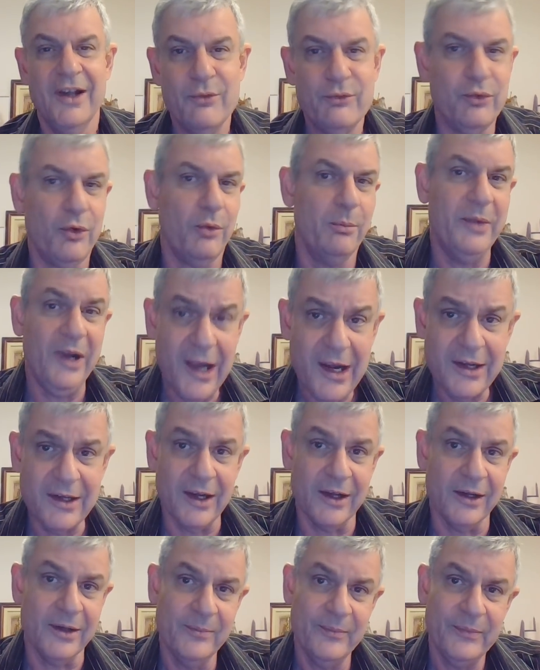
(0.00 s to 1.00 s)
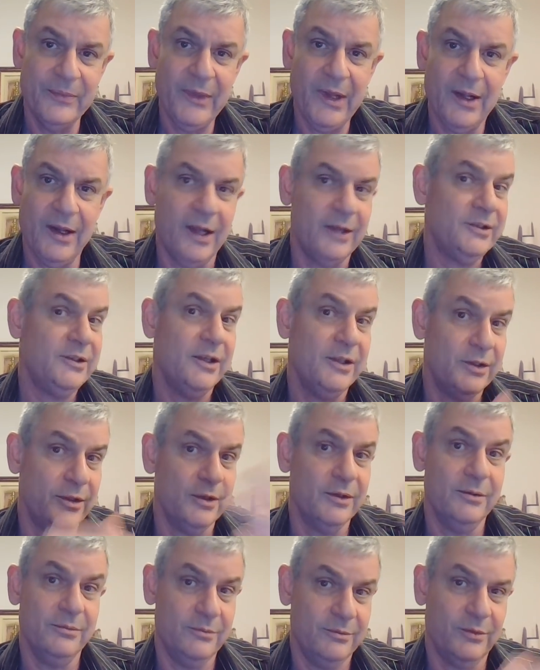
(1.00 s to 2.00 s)
for millennia
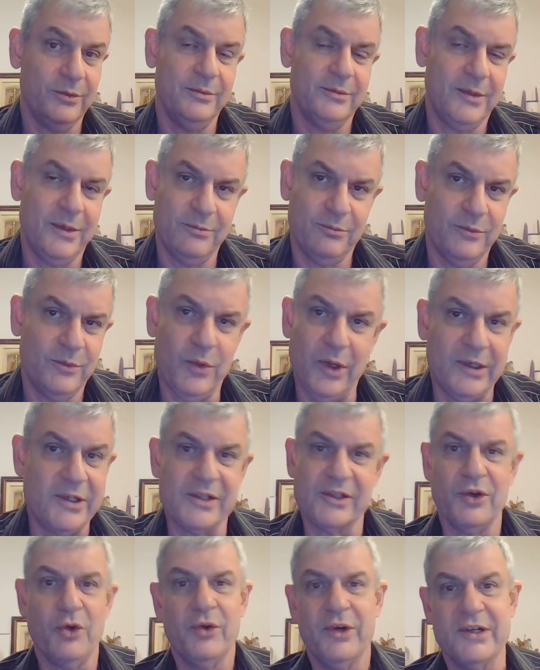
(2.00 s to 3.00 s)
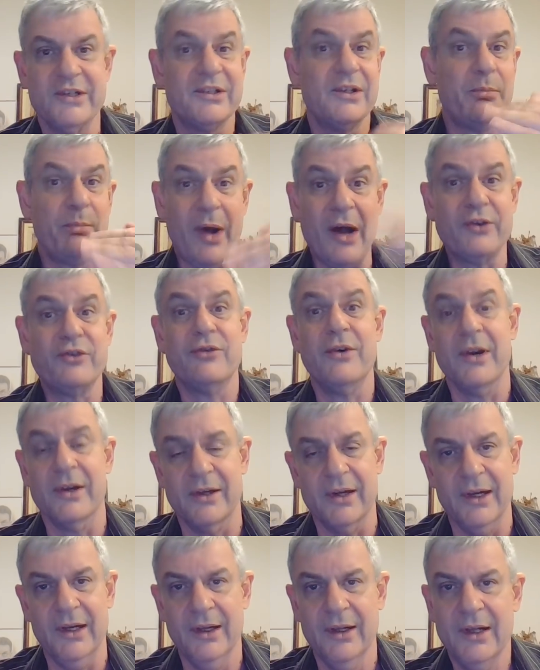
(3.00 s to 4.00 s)
under what is known as the
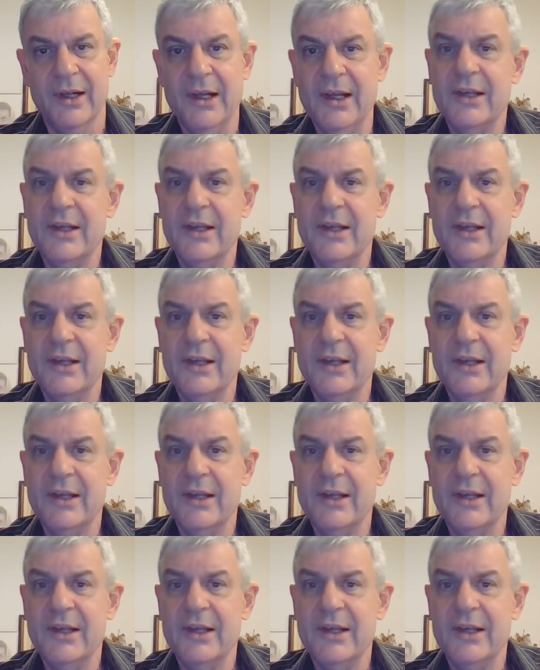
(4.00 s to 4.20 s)
patriarchy.